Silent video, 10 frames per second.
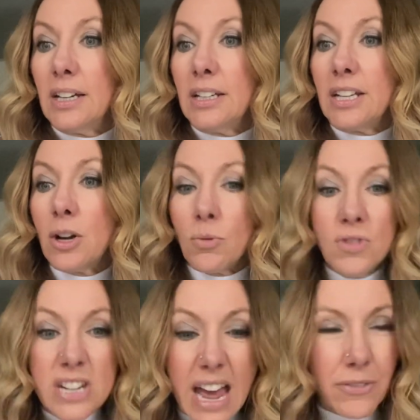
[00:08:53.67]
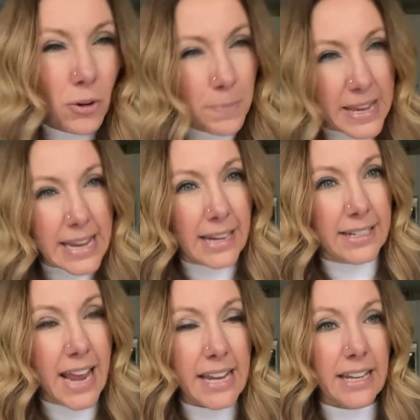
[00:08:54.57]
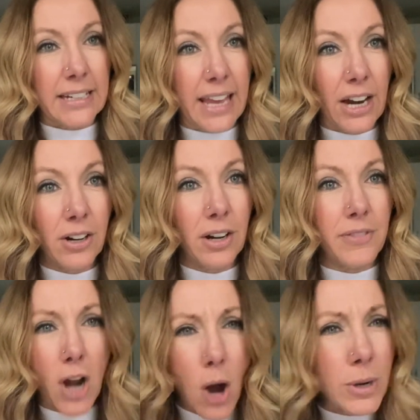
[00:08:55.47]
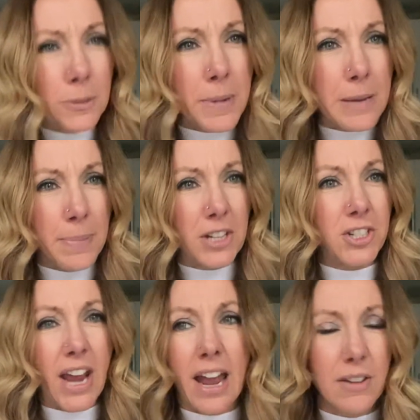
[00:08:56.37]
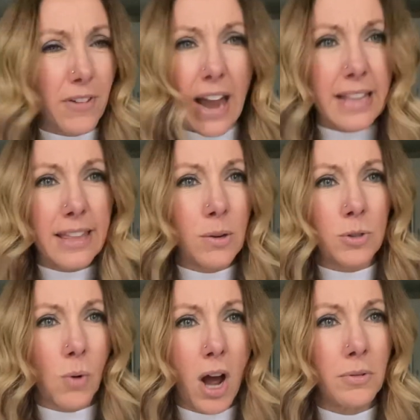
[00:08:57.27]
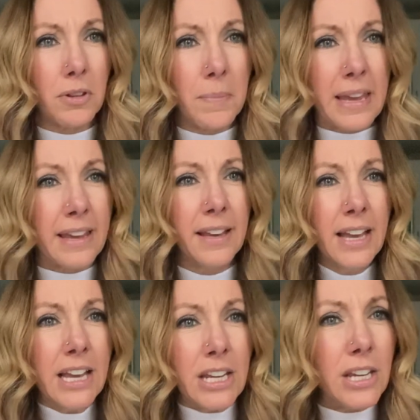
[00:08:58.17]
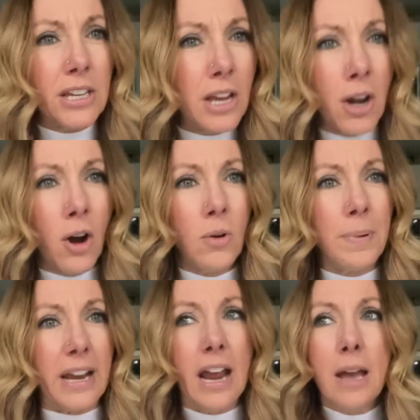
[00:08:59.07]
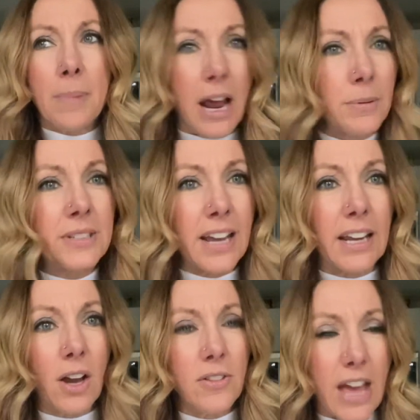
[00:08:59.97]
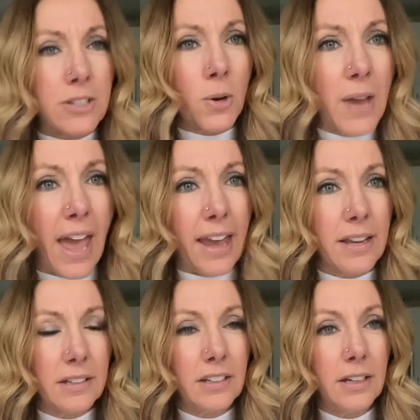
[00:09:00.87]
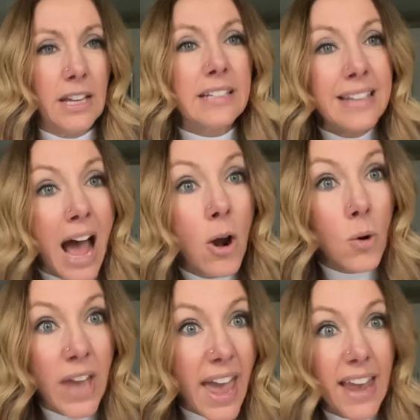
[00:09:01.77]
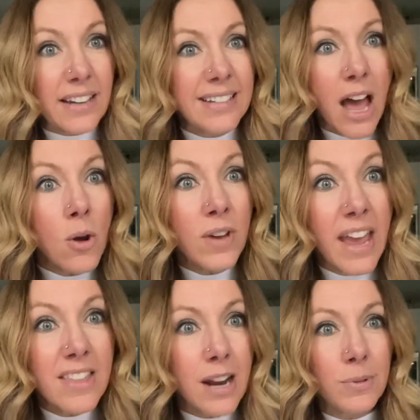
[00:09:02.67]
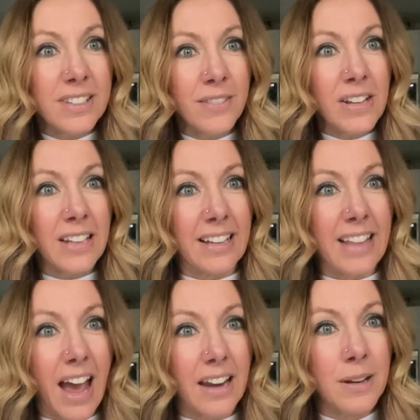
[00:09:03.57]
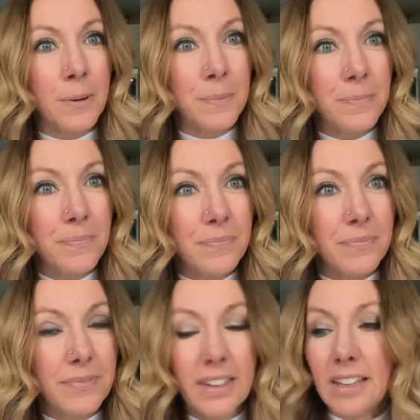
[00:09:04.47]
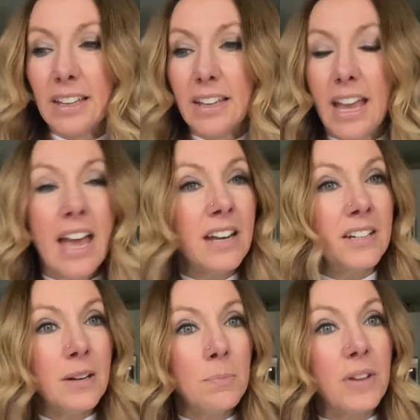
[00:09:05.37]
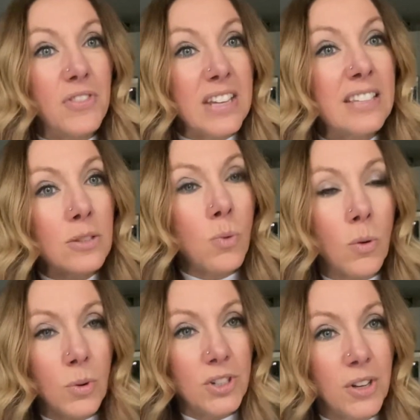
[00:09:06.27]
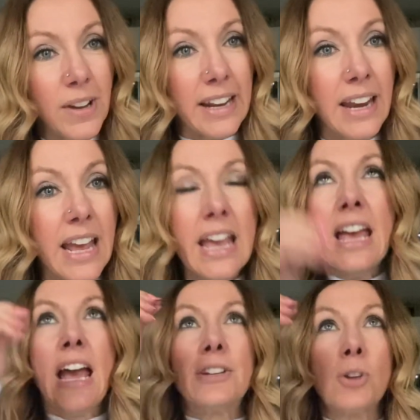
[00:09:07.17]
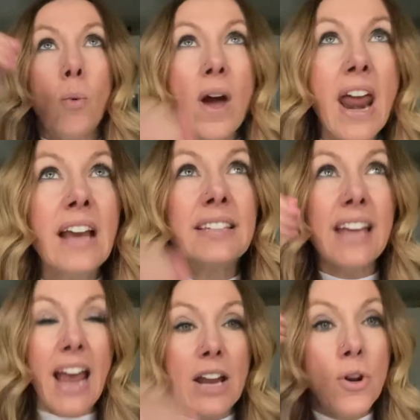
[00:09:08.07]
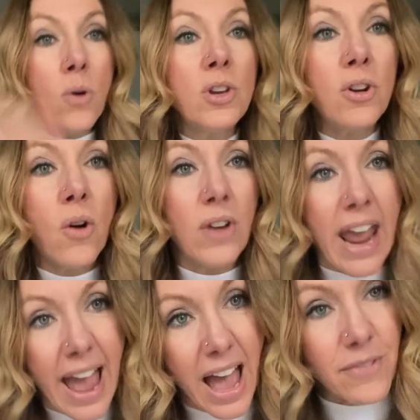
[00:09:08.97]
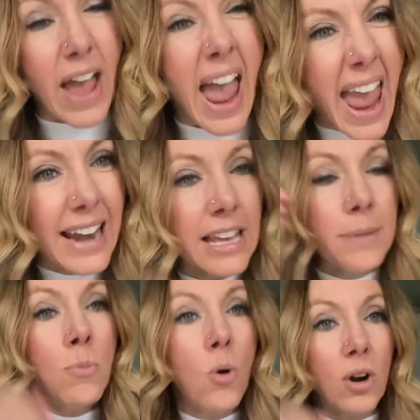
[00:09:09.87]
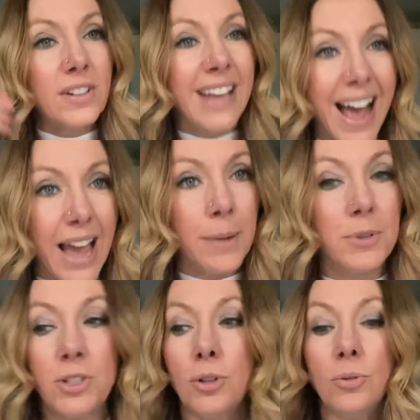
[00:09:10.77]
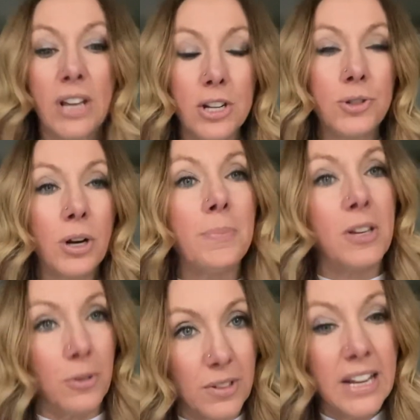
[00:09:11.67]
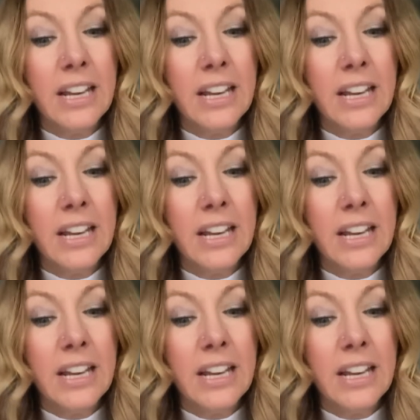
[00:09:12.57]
you know, never being taken care of and always being bitched at if anything was wrong with me, you know, but, but I was like, that's okay. It's not okay. It's not okay that I was living that. And, but this is what we're doing. And so when I say, I know you don't have any more time to contribute